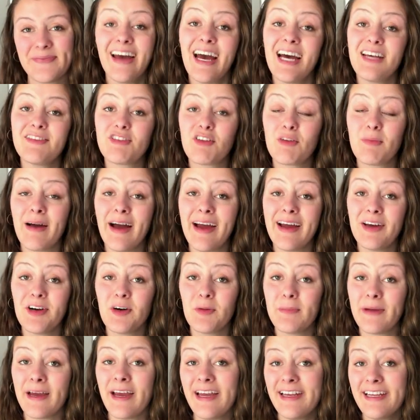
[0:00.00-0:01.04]
As for my
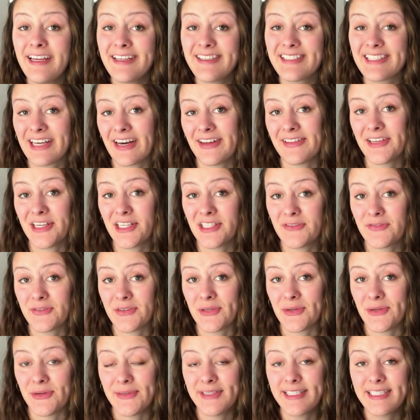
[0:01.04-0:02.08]
opinions on these
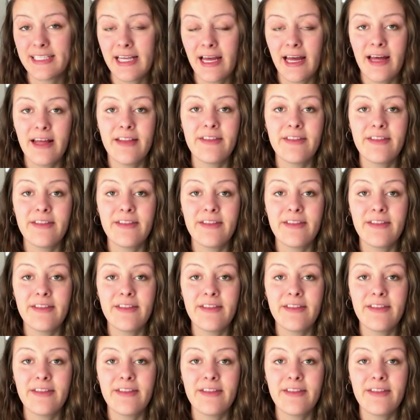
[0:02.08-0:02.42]
foods,